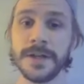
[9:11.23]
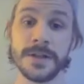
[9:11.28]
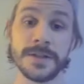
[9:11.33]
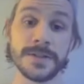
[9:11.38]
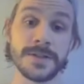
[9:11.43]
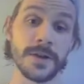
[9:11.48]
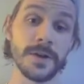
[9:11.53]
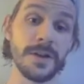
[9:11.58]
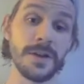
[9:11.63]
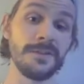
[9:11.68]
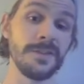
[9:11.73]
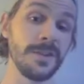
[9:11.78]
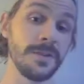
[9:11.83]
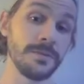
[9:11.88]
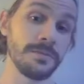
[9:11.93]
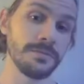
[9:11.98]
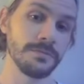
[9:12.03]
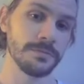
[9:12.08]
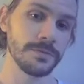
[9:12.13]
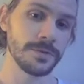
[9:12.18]
So if
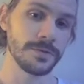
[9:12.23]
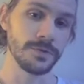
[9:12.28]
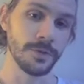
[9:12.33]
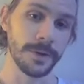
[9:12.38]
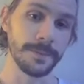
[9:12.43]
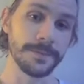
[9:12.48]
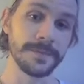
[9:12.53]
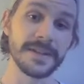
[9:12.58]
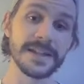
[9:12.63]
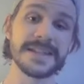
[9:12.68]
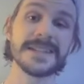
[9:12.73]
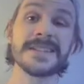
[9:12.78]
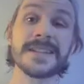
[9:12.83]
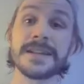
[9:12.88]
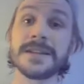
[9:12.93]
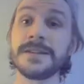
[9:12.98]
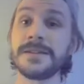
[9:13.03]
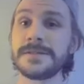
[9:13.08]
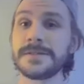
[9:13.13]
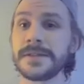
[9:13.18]
you drop these
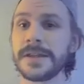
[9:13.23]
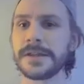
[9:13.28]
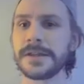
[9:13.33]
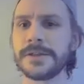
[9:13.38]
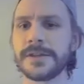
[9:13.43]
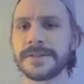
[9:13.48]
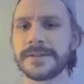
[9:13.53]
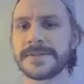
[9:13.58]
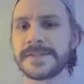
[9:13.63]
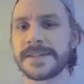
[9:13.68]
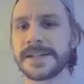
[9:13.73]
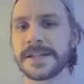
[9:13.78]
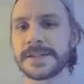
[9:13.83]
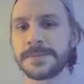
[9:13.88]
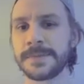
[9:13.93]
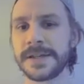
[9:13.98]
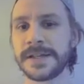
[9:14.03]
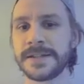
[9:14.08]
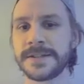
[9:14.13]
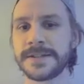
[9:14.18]
in, then you'd have 6
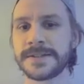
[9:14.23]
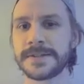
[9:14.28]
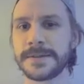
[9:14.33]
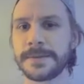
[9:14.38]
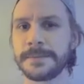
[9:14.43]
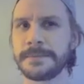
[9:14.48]
beasts.